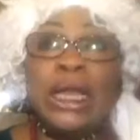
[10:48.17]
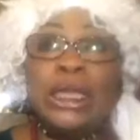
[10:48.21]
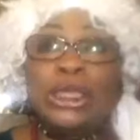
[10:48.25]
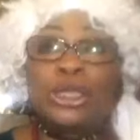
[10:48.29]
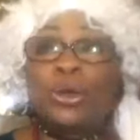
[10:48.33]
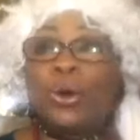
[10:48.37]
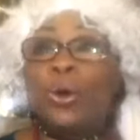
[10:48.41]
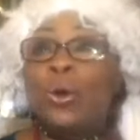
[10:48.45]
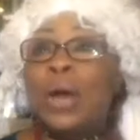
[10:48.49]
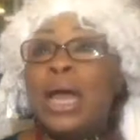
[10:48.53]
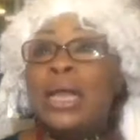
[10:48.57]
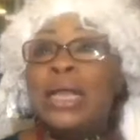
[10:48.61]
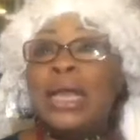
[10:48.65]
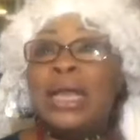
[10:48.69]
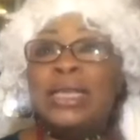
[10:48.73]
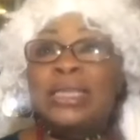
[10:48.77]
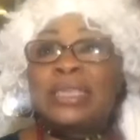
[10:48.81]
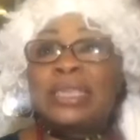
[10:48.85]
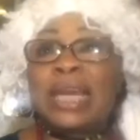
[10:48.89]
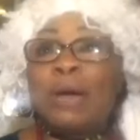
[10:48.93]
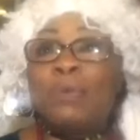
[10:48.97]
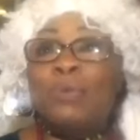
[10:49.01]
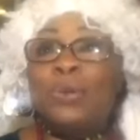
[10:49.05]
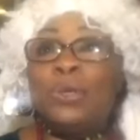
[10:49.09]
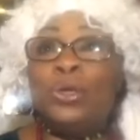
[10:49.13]
So
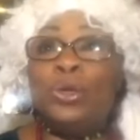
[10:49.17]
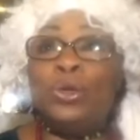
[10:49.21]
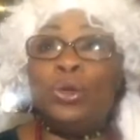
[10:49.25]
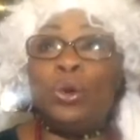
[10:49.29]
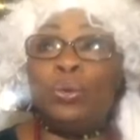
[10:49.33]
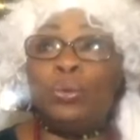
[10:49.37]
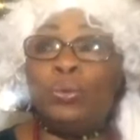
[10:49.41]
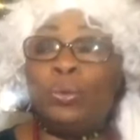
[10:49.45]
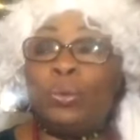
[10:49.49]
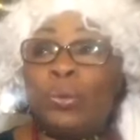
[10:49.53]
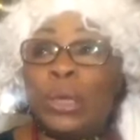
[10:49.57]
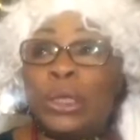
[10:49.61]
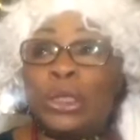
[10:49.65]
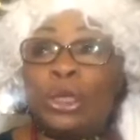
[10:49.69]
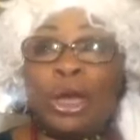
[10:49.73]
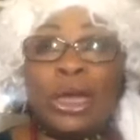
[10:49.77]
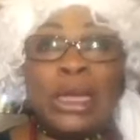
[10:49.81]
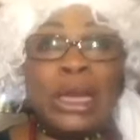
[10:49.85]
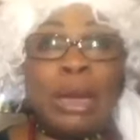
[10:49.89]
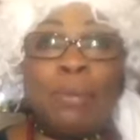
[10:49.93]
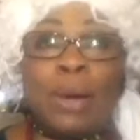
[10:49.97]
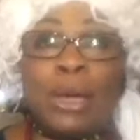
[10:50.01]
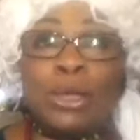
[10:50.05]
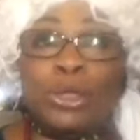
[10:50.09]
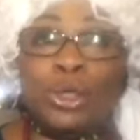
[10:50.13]
anytime, you know, we're
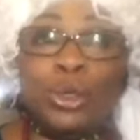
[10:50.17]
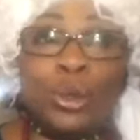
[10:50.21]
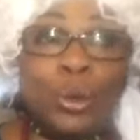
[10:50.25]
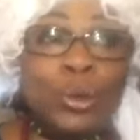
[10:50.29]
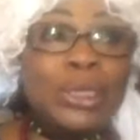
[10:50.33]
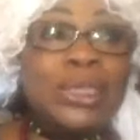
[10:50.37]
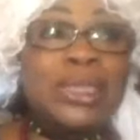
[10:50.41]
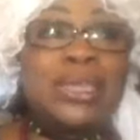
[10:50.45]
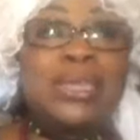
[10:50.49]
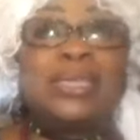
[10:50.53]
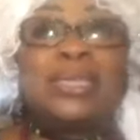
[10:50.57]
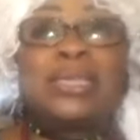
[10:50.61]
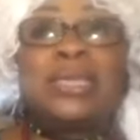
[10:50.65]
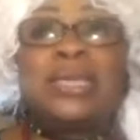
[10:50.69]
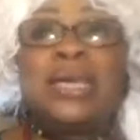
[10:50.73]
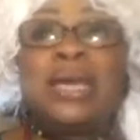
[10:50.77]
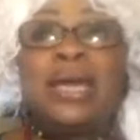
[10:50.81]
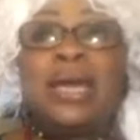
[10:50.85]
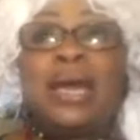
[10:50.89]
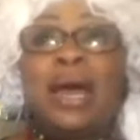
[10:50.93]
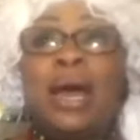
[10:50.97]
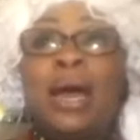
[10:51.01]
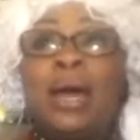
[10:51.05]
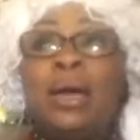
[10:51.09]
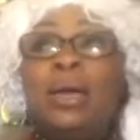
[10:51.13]
talking about soldiers
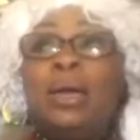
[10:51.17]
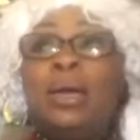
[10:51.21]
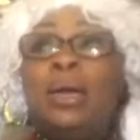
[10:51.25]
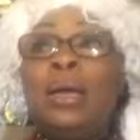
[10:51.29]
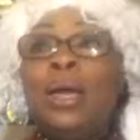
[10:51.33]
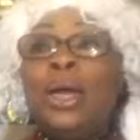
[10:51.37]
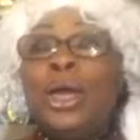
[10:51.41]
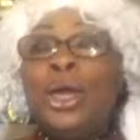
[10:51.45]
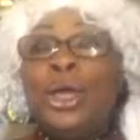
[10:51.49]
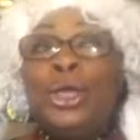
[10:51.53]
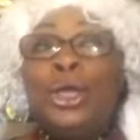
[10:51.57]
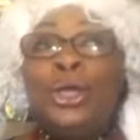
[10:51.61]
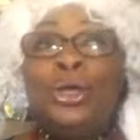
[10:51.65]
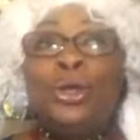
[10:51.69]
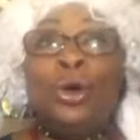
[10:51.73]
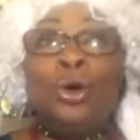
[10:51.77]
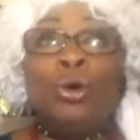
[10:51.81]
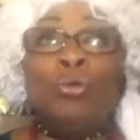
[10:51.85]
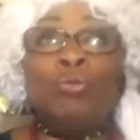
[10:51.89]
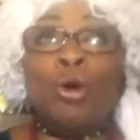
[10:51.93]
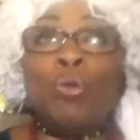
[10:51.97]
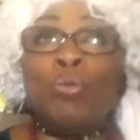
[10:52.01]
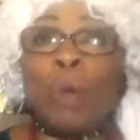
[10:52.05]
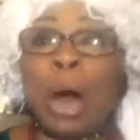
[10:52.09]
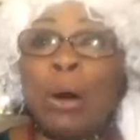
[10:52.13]
here, you
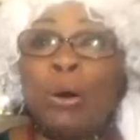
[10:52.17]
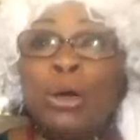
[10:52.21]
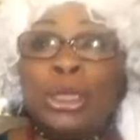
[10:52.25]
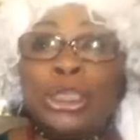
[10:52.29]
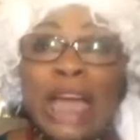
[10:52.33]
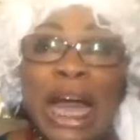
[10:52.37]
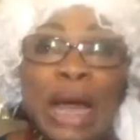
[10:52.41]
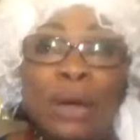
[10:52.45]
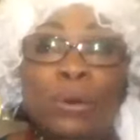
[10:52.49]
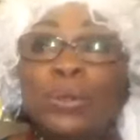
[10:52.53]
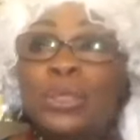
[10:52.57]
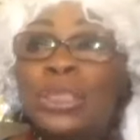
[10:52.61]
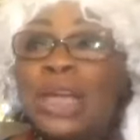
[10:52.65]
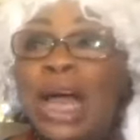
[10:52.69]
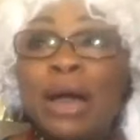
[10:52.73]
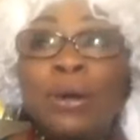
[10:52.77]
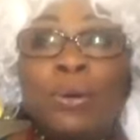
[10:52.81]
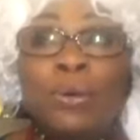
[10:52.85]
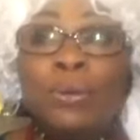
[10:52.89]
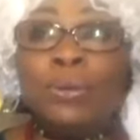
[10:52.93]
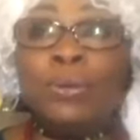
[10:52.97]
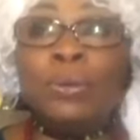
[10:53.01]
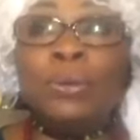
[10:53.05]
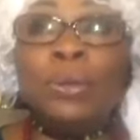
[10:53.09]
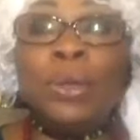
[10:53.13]
know,
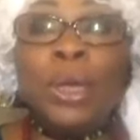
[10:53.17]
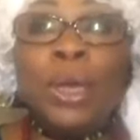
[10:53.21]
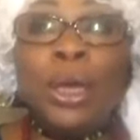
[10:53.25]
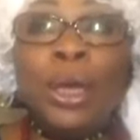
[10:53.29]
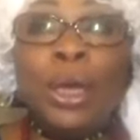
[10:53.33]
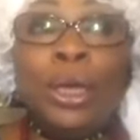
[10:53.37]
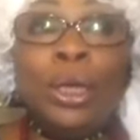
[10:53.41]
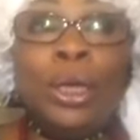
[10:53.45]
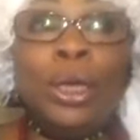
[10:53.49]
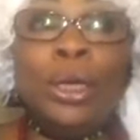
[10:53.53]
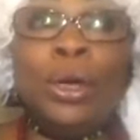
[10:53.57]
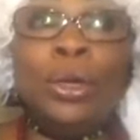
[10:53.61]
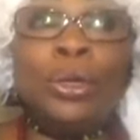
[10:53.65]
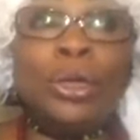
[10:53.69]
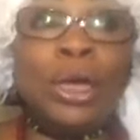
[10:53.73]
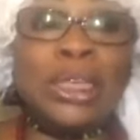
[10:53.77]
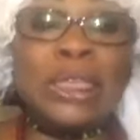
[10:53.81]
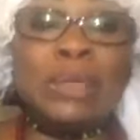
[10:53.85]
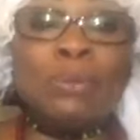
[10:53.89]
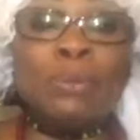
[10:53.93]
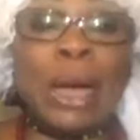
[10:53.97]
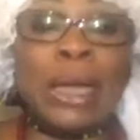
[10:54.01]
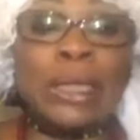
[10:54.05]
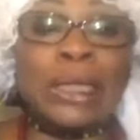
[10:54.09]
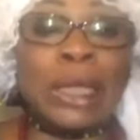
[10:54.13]
jagun, you know,
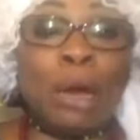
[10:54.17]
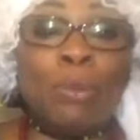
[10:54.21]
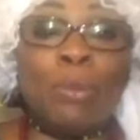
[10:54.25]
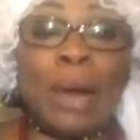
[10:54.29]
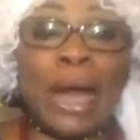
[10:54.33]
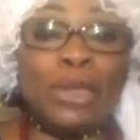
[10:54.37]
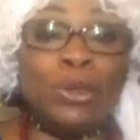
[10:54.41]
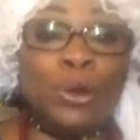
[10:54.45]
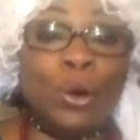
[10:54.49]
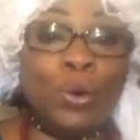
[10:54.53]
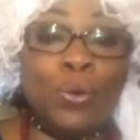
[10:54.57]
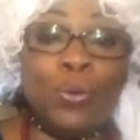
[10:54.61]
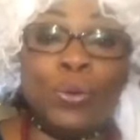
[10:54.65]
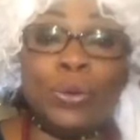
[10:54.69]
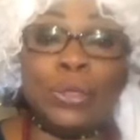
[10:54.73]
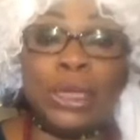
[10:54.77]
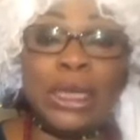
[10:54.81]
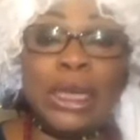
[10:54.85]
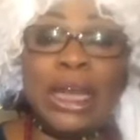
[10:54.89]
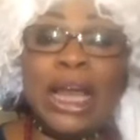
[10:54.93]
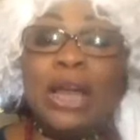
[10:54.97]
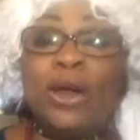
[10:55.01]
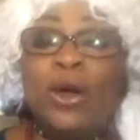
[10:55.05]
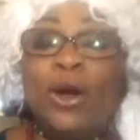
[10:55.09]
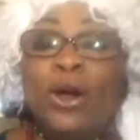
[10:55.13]
doesn't matter about Ogun
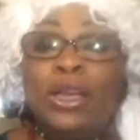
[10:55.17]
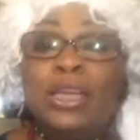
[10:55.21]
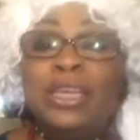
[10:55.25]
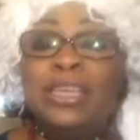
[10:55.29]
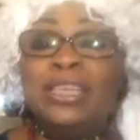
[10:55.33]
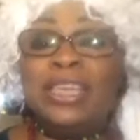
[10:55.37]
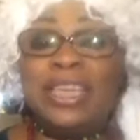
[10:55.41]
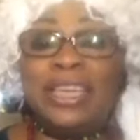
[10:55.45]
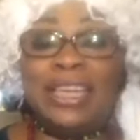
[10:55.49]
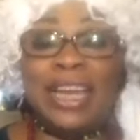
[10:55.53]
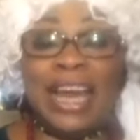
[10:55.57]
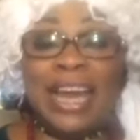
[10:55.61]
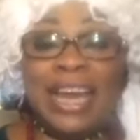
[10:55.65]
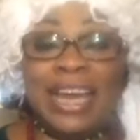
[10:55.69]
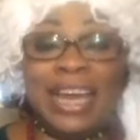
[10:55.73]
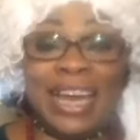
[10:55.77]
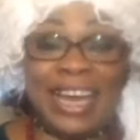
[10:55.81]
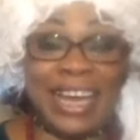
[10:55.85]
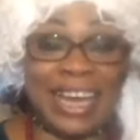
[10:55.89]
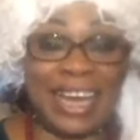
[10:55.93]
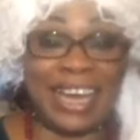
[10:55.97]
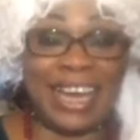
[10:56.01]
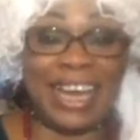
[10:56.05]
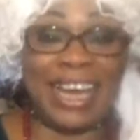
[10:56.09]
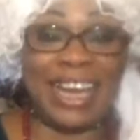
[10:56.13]
Dilegoni,
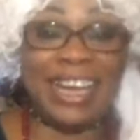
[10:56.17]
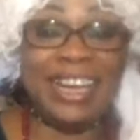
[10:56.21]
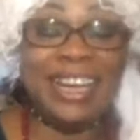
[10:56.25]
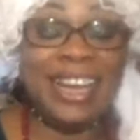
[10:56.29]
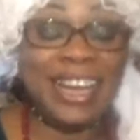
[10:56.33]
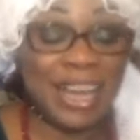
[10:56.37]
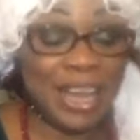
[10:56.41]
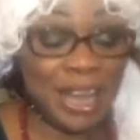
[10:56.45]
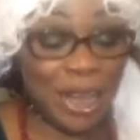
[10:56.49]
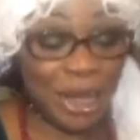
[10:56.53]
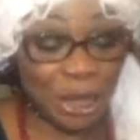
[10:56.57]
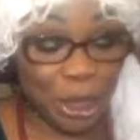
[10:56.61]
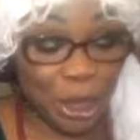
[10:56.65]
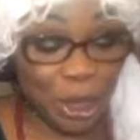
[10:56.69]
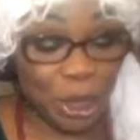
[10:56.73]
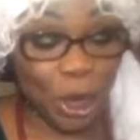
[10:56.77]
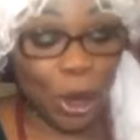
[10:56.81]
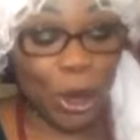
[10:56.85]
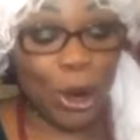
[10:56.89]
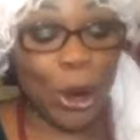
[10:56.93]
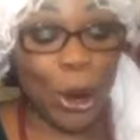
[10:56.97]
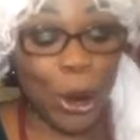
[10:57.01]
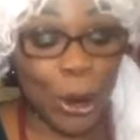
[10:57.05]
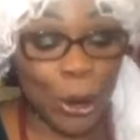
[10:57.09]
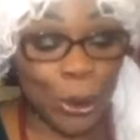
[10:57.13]
you
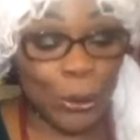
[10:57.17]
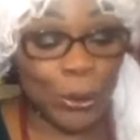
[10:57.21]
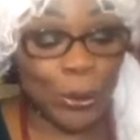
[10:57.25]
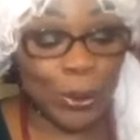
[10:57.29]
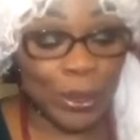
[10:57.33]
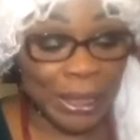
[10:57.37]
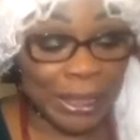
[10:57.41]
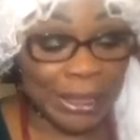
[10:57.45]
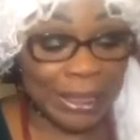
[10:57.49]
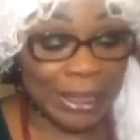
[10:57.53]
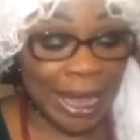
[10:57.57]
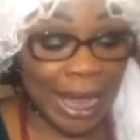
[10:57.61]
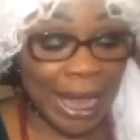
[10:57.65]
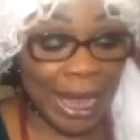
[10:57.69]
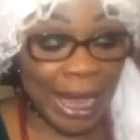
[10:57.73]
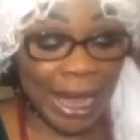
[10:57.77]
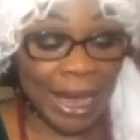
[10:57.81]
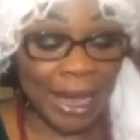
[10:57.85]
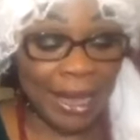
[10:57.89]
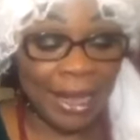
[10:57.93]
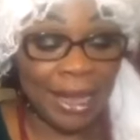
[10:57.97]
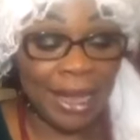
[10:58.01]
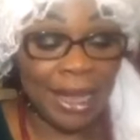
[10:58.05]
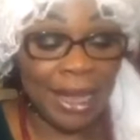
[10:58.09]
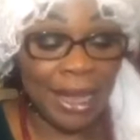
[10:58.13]
know, Ogun is
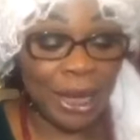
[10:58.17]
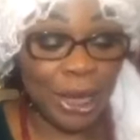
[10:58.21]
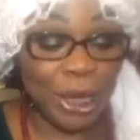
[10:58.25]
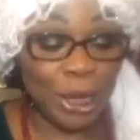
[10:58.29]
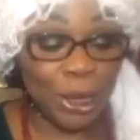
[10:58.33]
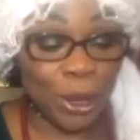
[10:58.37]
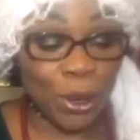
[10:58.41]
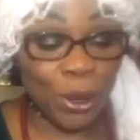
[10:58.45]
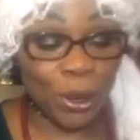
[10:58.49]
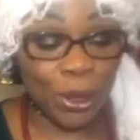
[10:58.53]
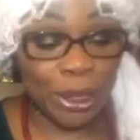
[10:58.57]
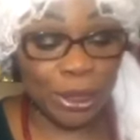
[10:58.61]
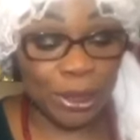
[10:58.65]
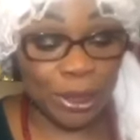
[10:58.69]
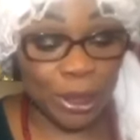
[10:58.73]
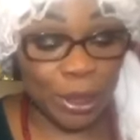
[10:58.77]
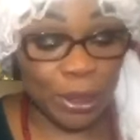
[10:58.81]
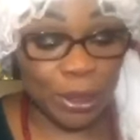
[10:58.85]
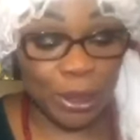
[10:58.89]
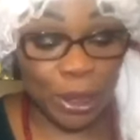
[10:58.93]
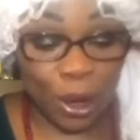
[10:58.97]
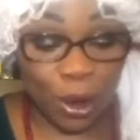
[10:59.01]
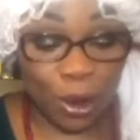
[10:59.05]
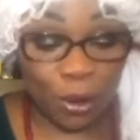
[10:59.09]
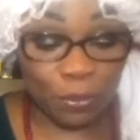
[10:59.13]
there, you know, is
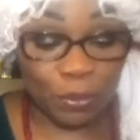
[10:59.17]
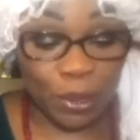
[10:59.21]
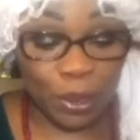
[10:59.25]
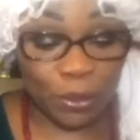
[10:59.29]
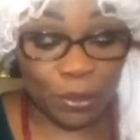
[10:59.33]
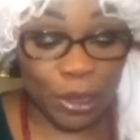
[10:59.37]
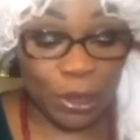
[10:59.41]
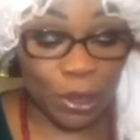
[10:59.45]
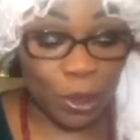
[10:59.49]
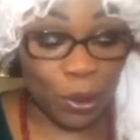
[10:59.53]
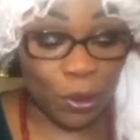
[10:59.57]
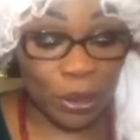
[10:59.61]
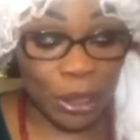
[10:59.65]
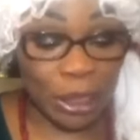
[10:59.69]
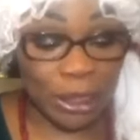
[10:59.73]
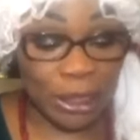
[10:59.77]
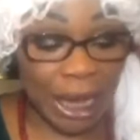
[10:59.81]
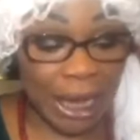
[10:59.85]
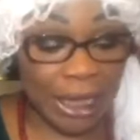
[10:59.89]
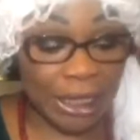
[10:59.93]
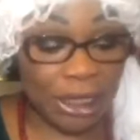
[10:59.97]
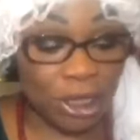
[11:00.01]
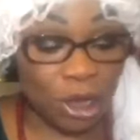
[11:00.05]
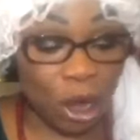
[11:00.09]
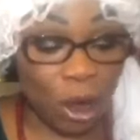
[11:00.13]
you know,
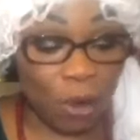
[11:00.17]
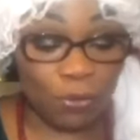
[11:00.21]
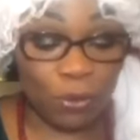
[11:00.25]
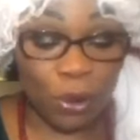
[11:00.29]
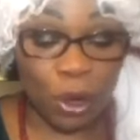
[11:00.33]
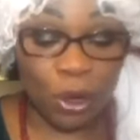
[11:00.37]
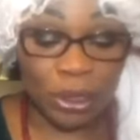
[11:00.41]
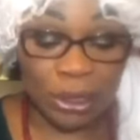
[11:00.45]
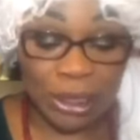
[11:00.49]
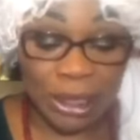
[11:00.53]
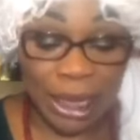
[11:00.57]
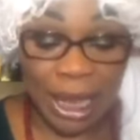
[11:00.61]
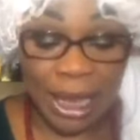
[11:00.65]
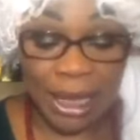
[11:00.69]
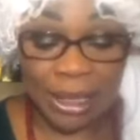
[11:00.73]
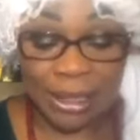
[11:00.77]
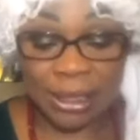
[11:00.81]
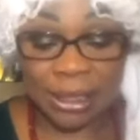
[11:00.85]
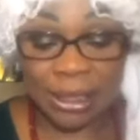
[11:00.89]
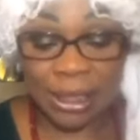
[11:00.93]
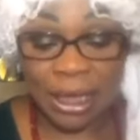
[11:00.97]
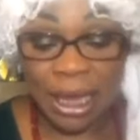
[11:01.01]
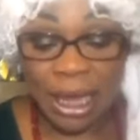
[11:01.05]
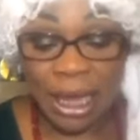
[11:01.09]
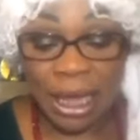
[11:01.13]
deity of
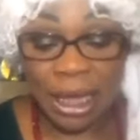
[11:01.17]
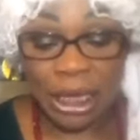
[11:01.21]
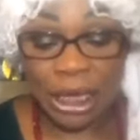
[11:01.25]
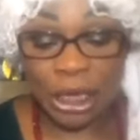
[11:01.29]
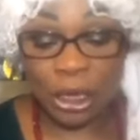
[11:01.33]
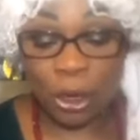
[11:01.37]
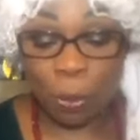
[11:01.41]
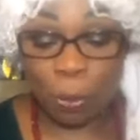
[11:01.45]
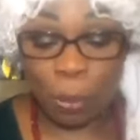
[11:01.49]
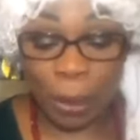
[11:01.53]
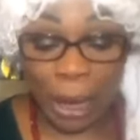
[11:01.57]
hunters, you know,